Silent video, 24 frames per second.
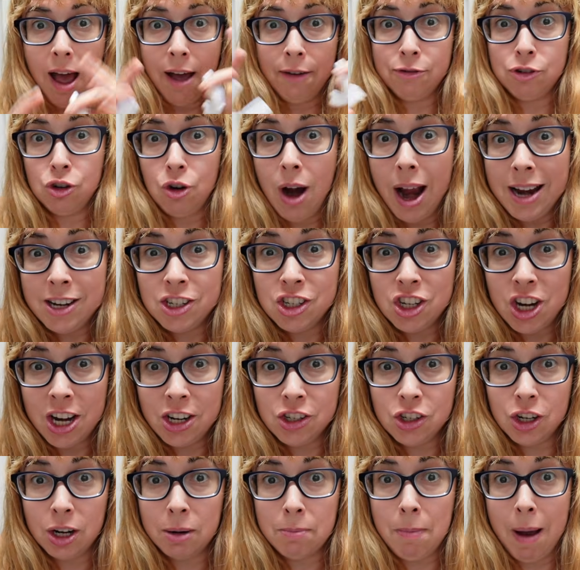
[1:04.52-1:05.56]
I've tried
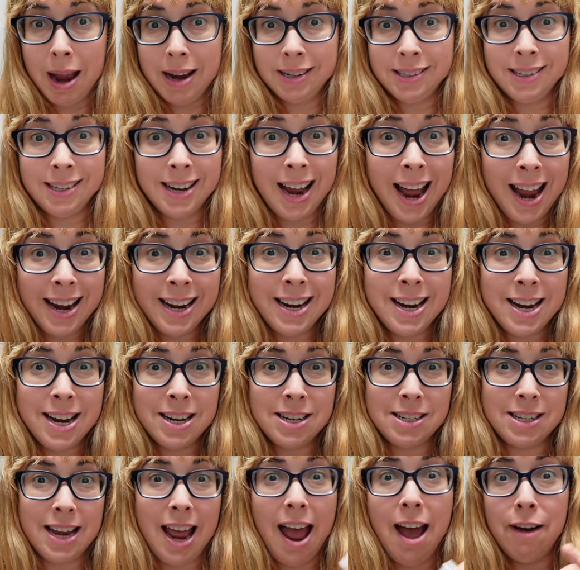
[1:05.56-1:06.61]
changing my
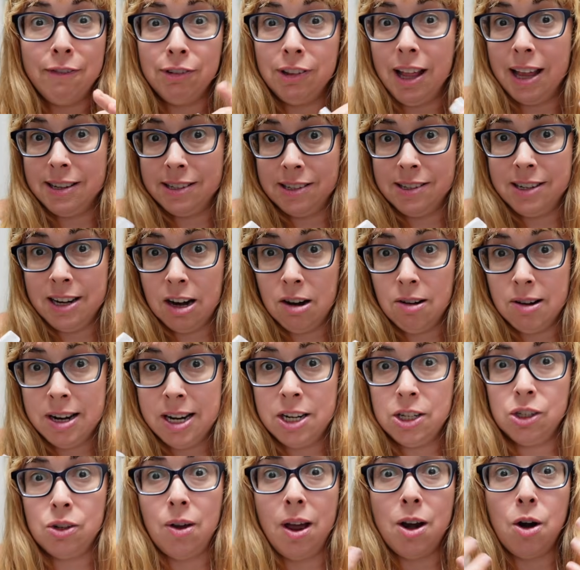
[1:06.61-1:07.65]
diet to have less dairy
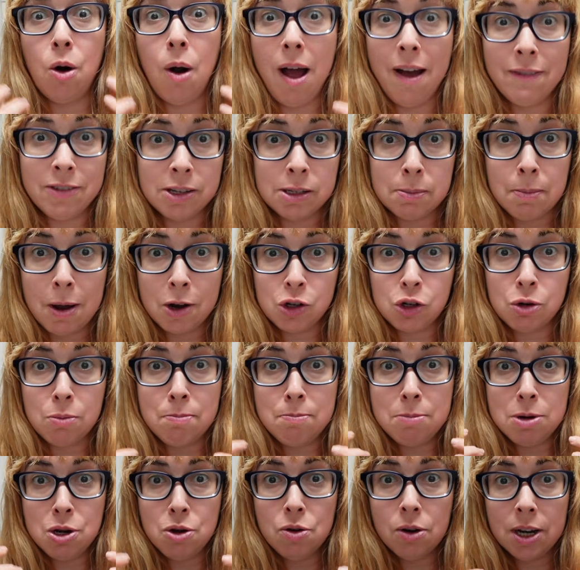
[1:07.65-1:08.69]
so I don't have as much
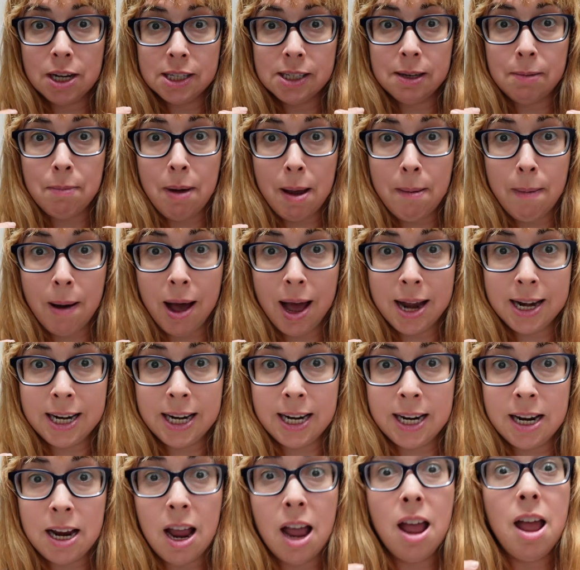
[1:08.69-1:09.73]
mucus in my
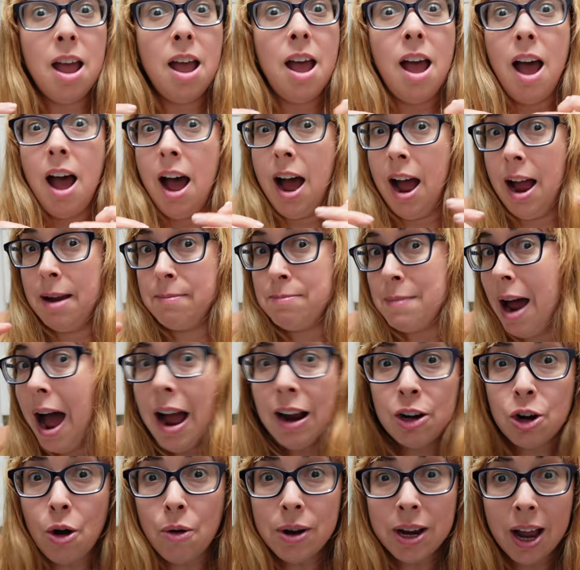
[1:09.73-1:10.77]
body. I'm
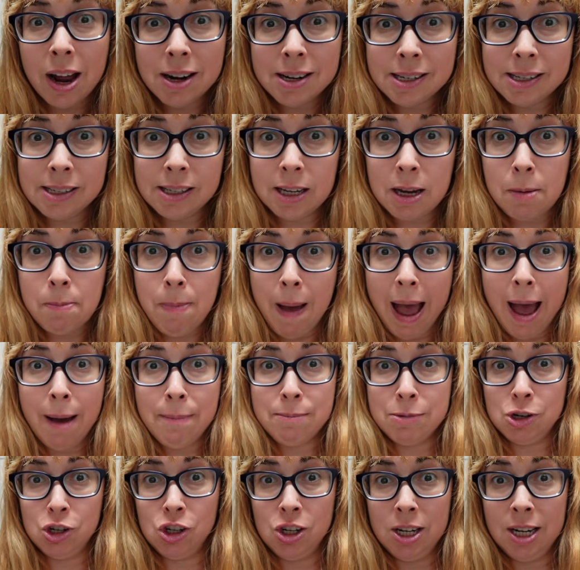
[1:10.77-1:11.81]
not going on a CPAP
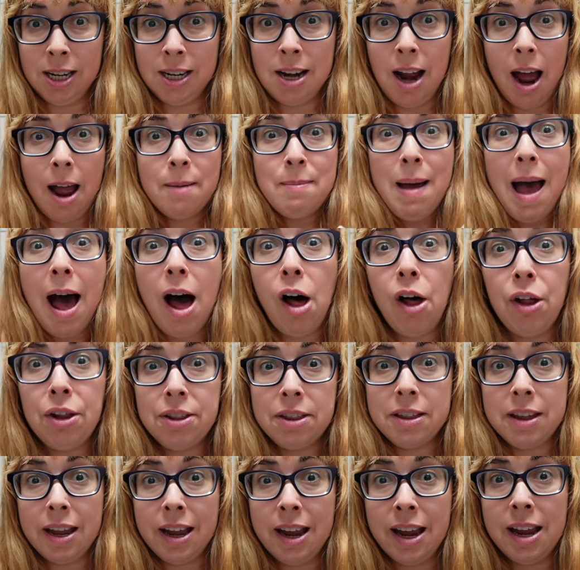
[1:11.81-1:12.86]
machine. I'm
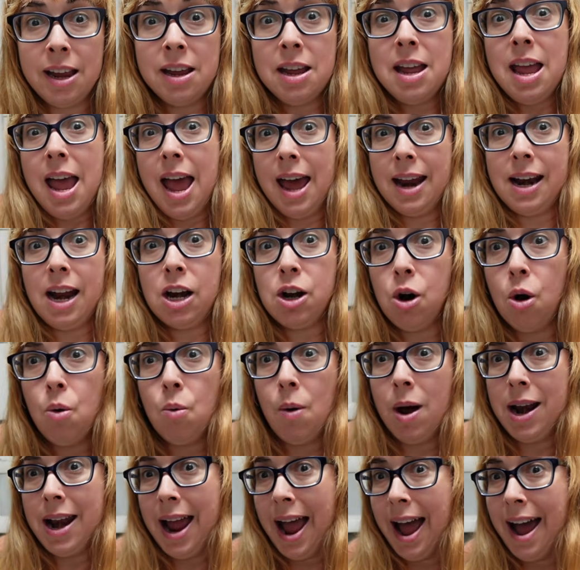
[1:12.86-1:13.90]
healthy and I don't
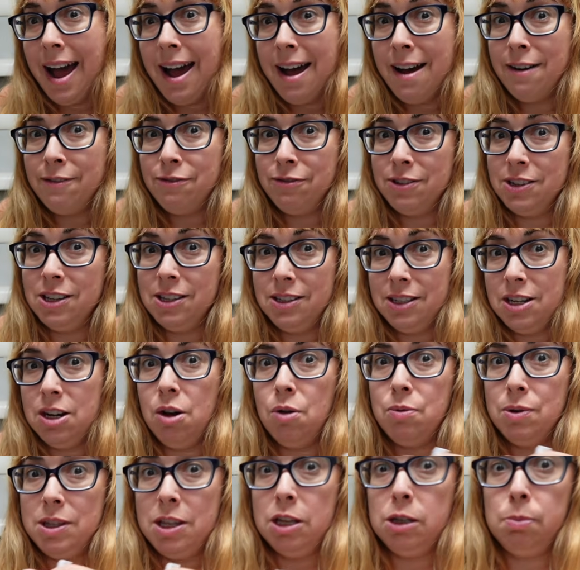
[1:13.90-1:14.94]
want to have to
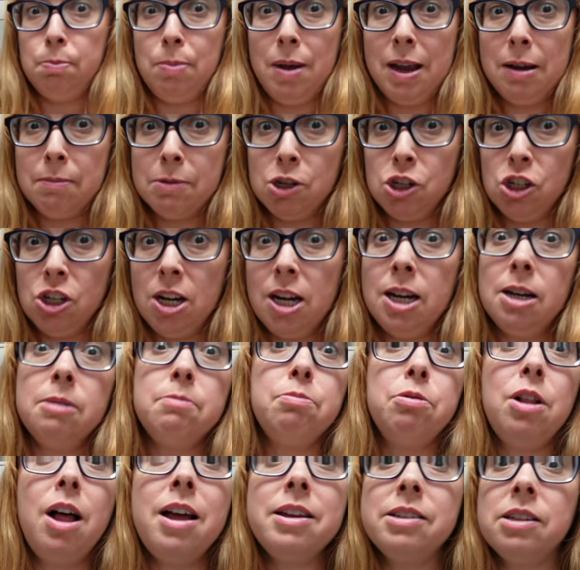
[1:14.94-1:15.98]
deal with this big machine.
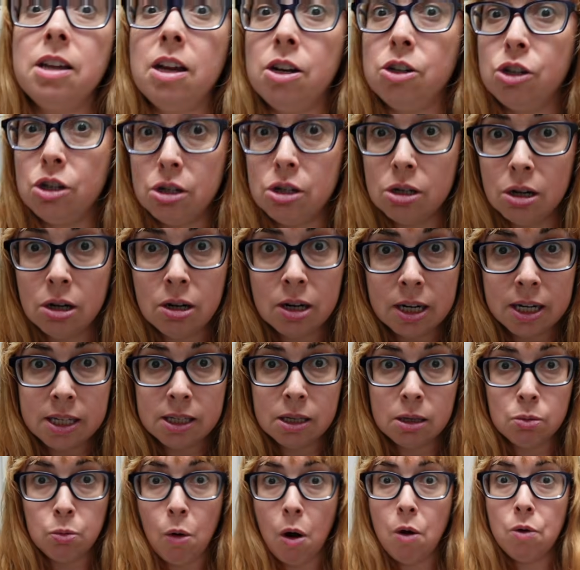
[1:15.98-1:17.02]
Plus,
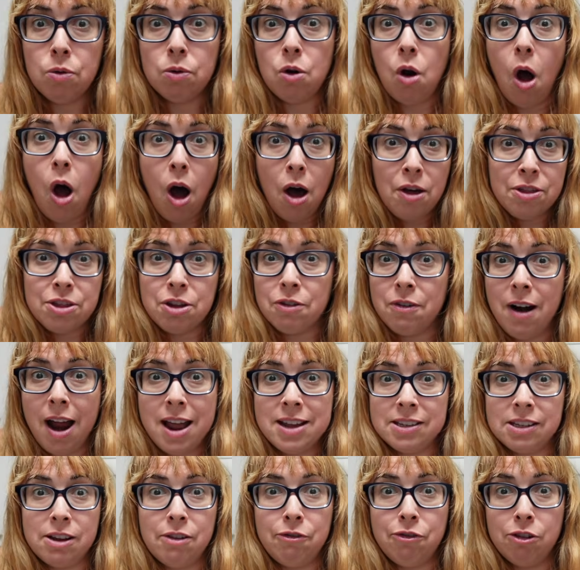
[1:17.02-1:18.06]
insurance won't
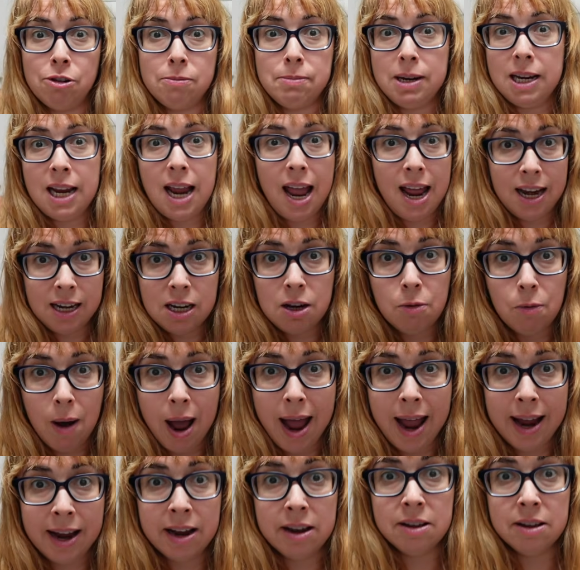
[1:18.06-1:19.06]
authorize it for me anyway.